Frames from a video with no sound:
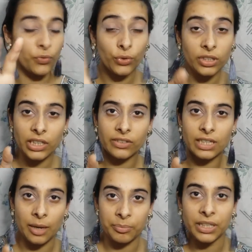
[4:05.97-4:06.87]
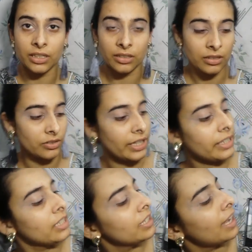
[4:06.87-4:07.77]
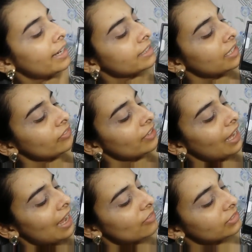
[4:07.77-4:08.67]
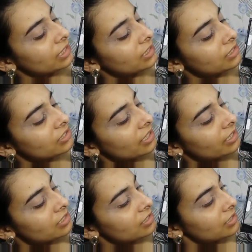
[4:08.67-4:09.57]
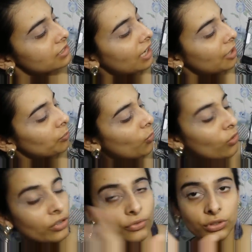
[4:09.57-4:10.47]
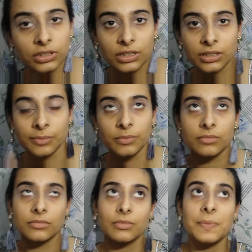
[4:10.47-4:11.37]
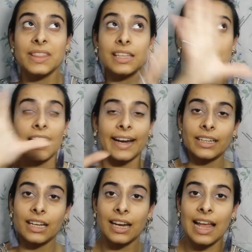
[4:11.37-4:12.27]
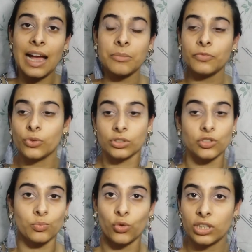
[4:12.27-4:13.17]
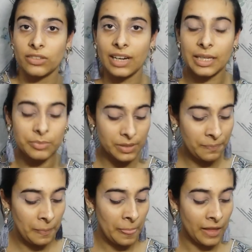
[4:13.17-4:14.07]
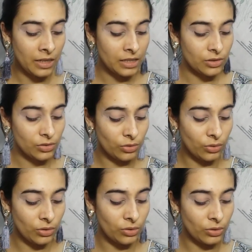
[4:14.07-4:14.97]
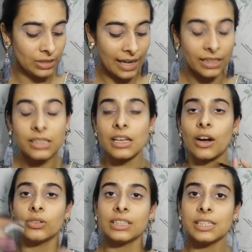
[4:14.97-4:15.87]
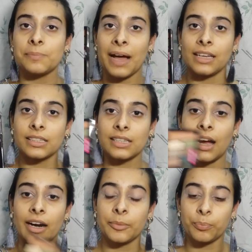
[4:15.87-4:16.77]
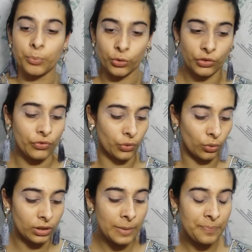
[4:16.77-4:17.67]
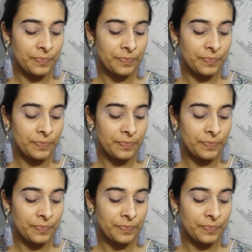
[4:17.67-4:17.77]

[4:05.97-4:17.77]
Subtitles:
wouldn't even appear, right? And then we have these shades. These are more for the night glam, for the smoky vibes. So that is how these palettes are put forth.